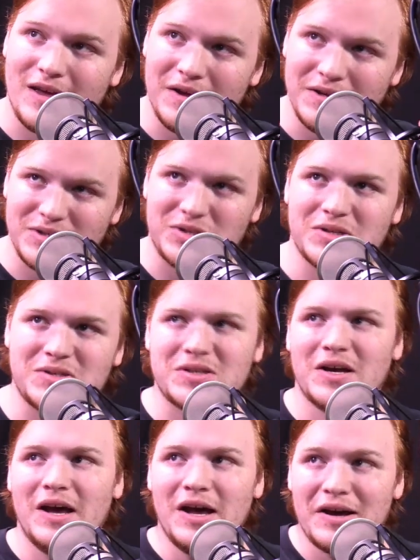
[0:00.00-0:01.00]
is just
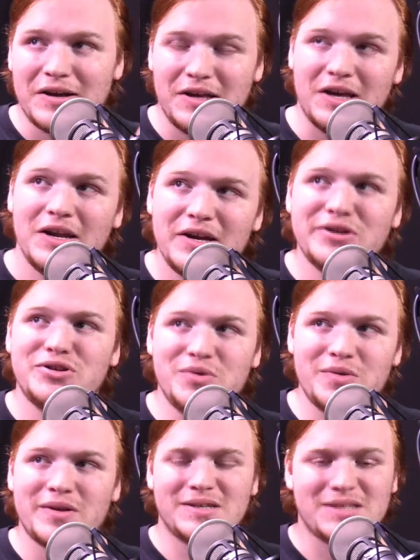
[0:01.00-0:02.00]
getting to
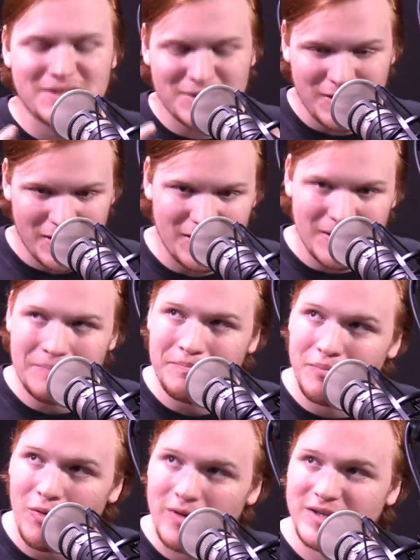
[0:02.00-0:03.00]
this same
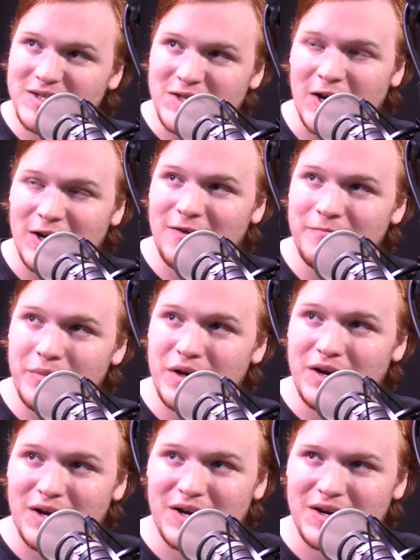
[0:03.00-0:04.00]
board state of
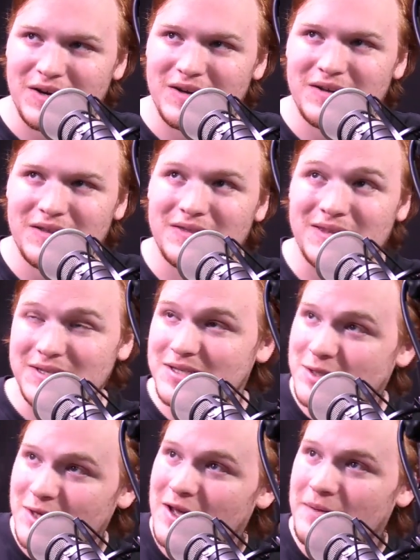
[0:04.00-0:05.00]
being this
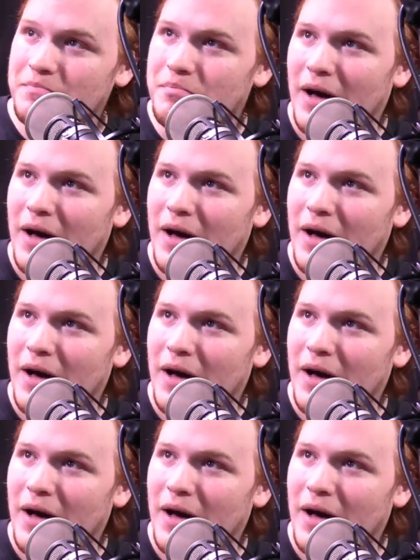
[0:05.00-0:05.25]
same